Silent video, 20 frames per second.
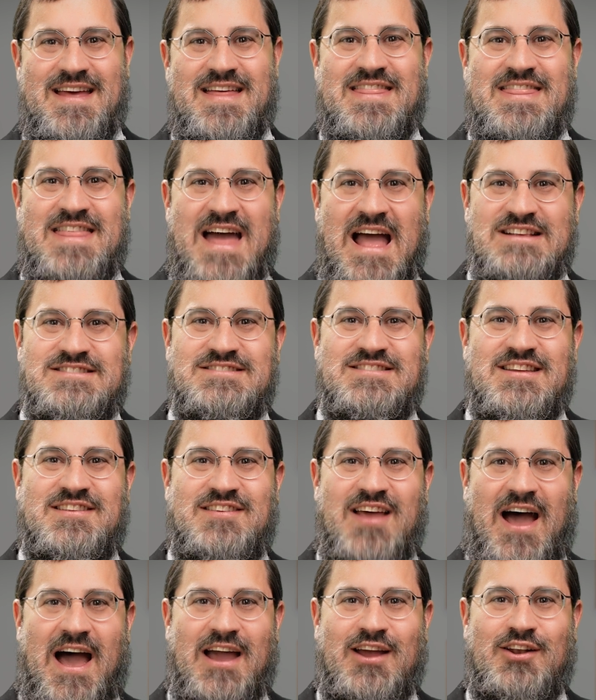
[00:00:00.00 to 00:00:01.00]
That's the
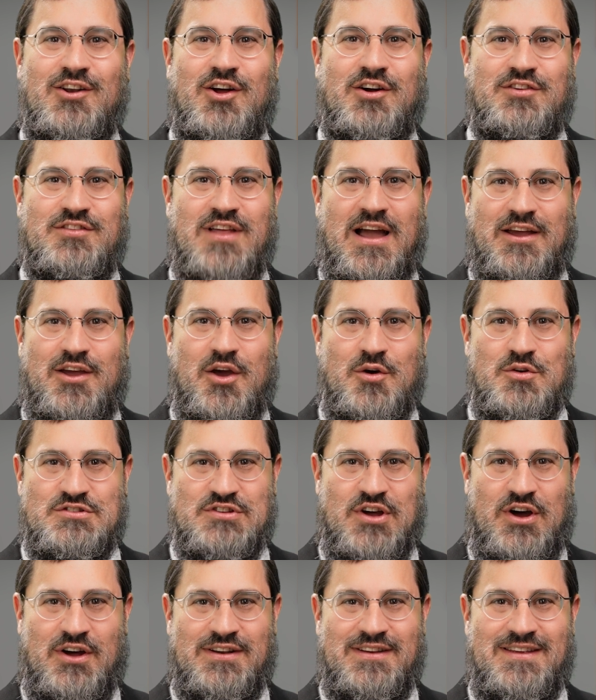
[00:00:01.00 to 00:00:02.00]
dialogue that goes
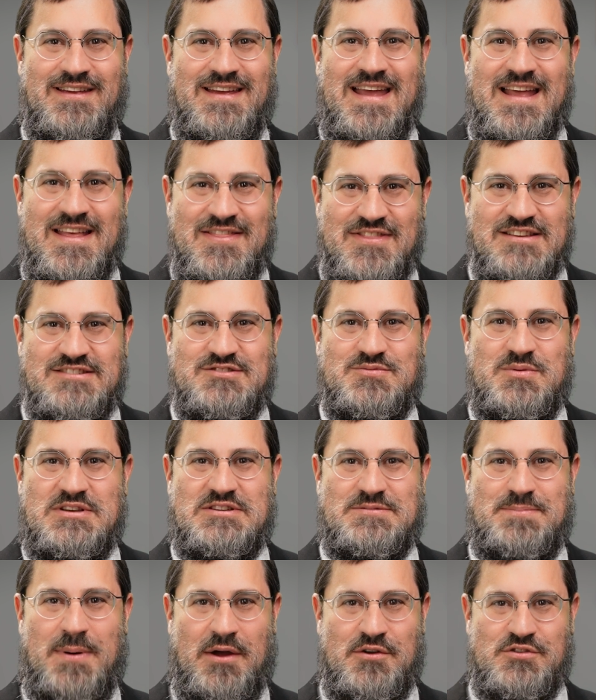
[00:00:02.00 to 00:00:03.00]
on in this
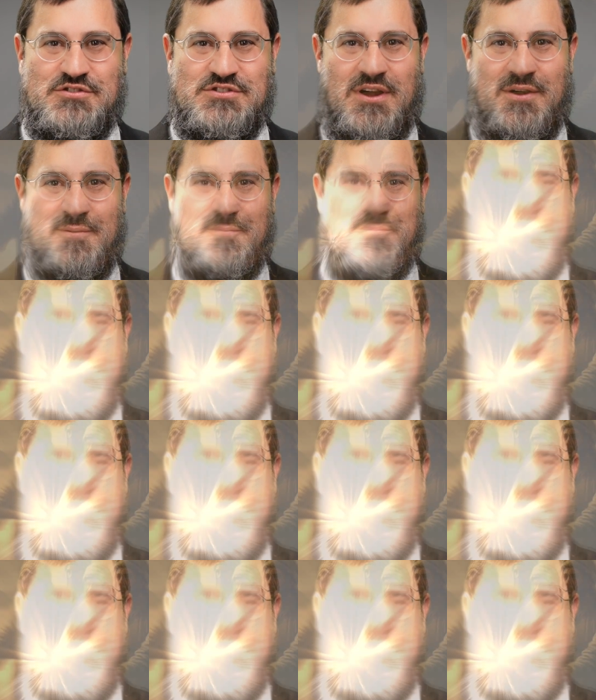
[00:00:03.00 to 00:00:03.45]
week's Parsha.